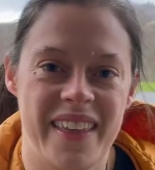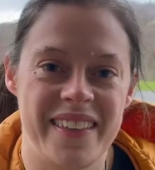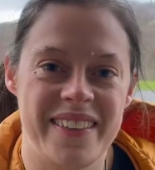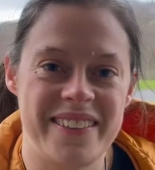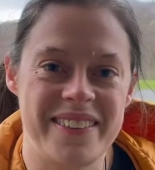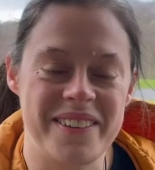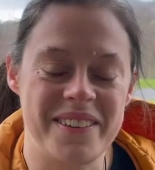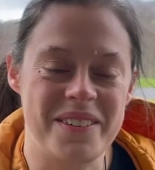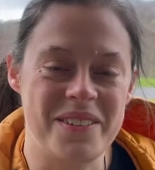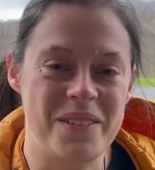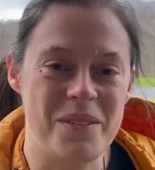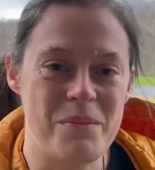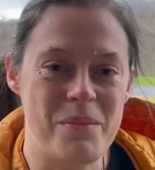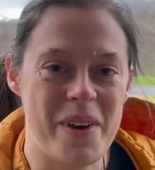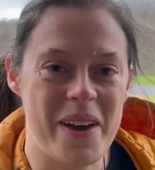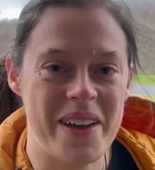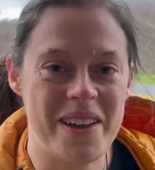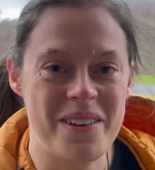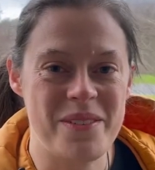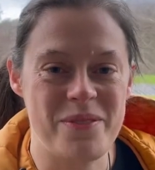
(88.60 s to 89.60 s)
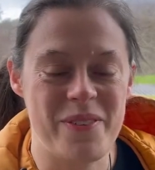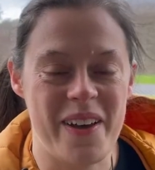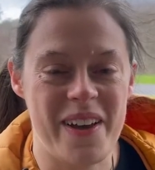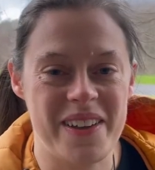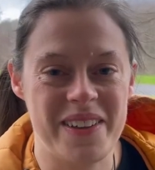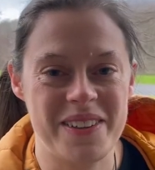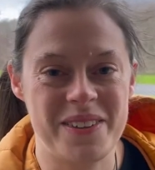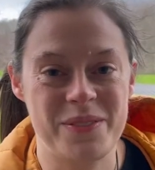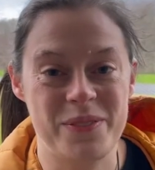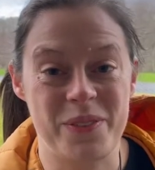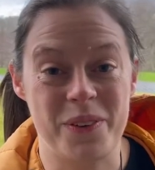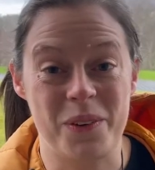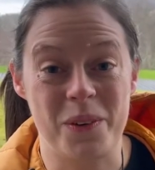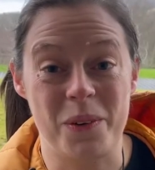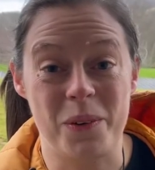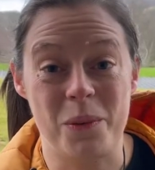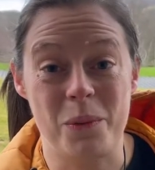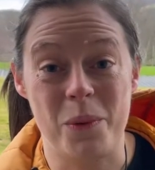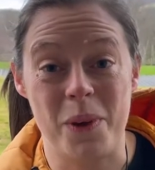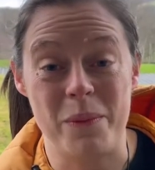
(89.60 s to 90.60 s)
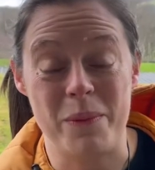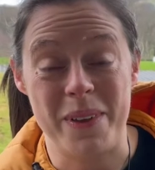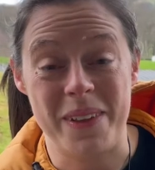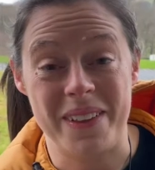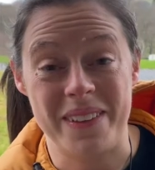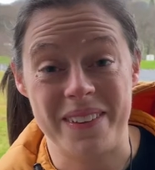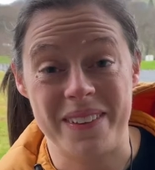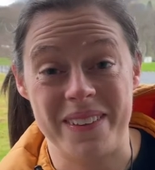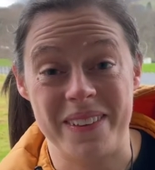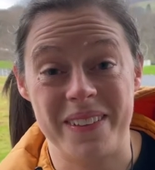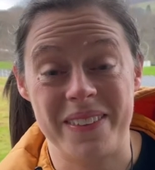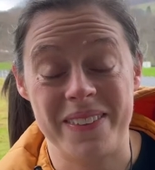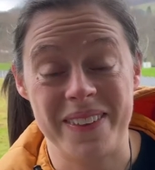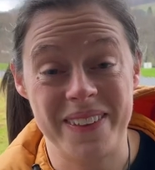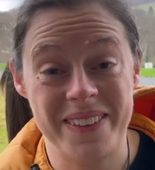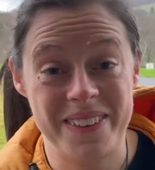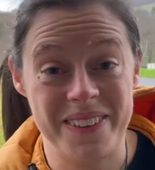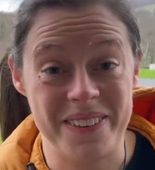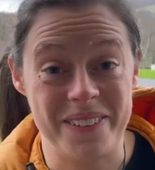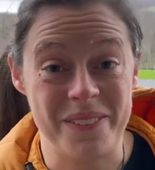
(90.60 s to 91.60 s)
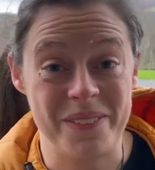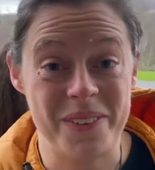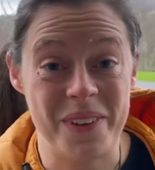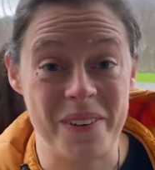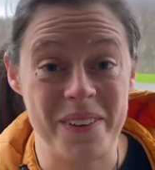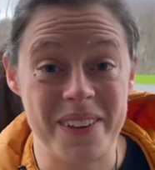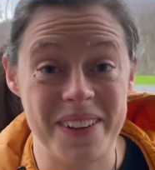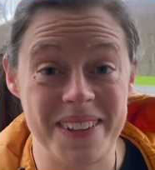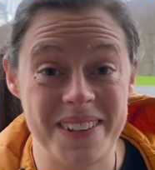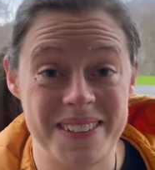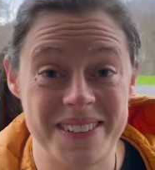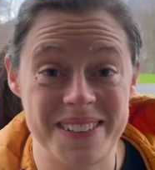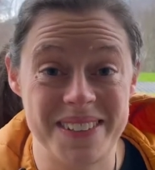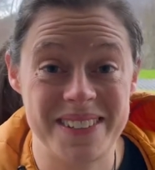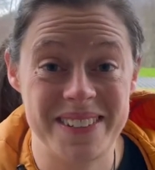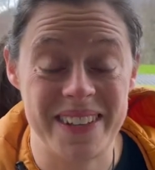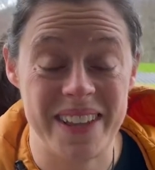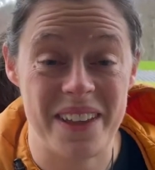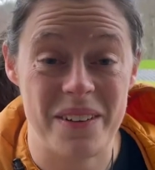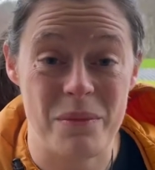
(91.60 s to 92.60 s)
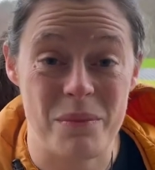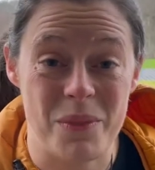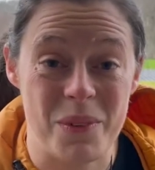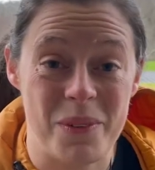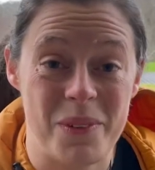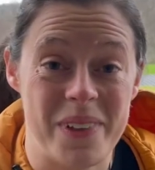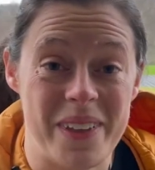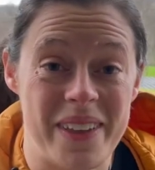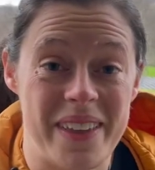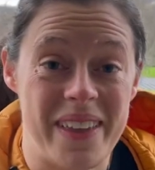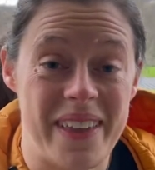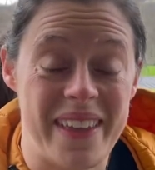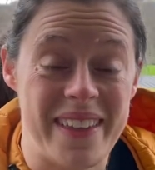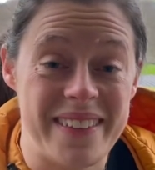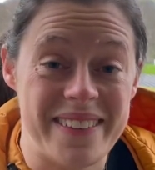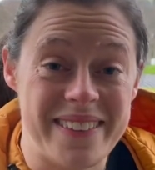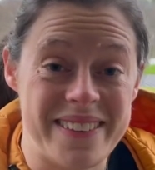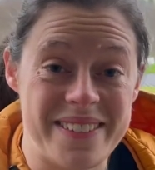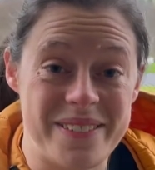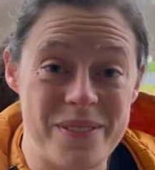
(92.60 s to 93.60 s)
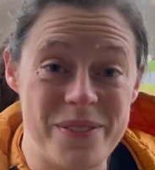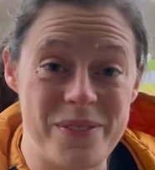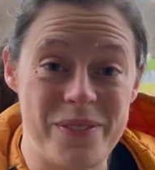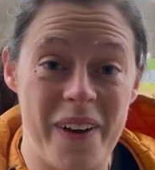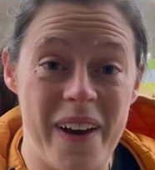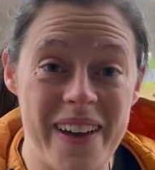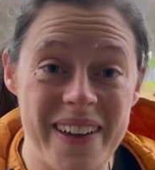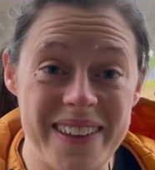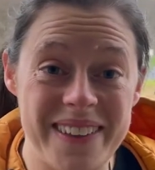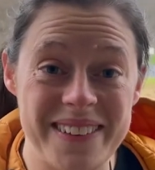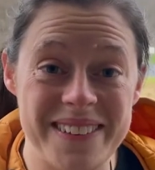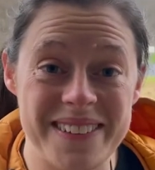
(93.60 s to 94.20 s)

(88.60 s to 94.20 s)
So my advice for women thinking of going into STEM is find